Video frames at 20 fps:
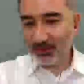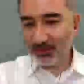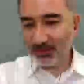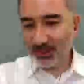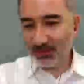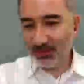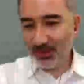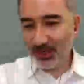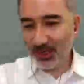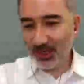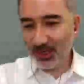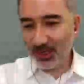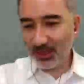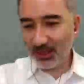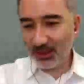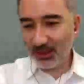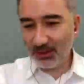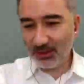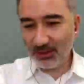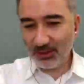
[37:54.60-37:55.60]

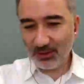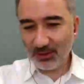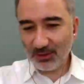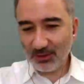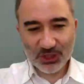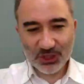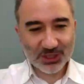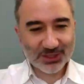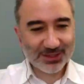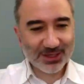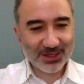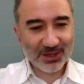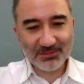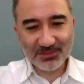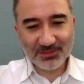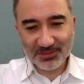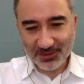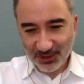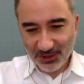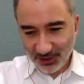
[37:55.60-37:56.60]
Taymiyyah, which has
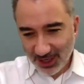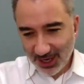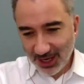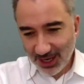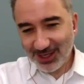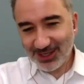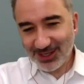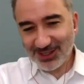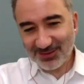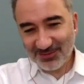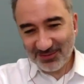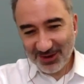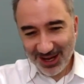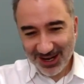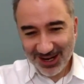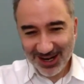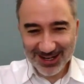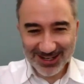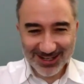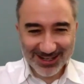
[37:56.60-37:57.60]
some good ideas and bad
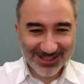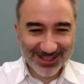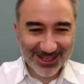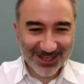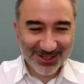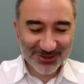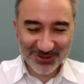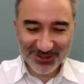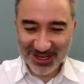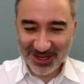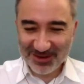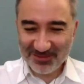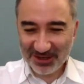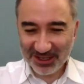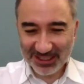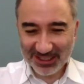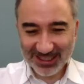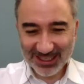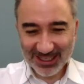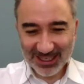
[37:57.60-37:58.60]
ideas, I should say,
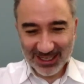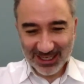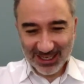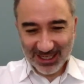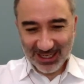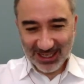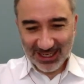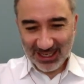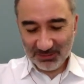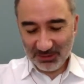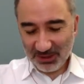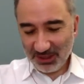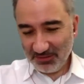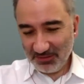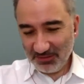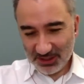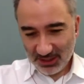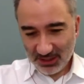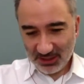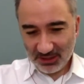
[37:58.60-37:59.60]
but but he
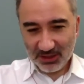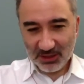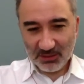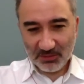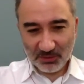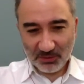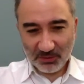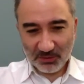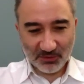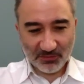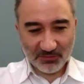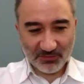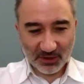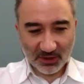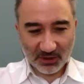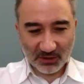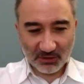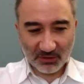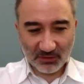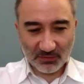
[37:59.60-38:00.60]
was an important
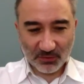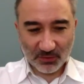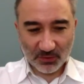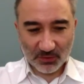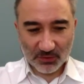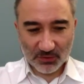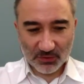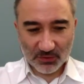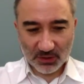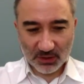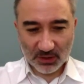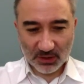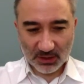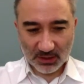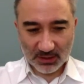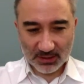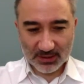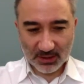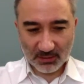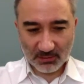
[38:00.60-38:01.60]
figure, of course,
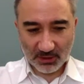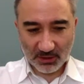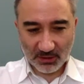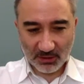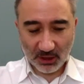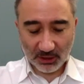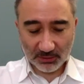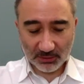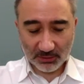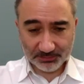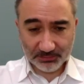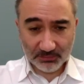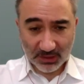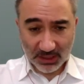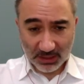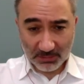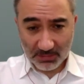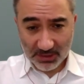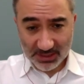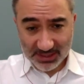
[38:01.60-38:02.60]
in Islamic thought.
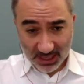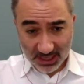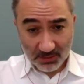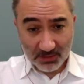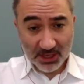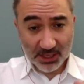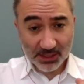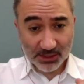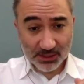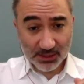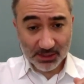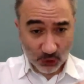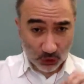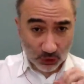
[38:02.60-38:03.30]
Ibn Taymiyyah's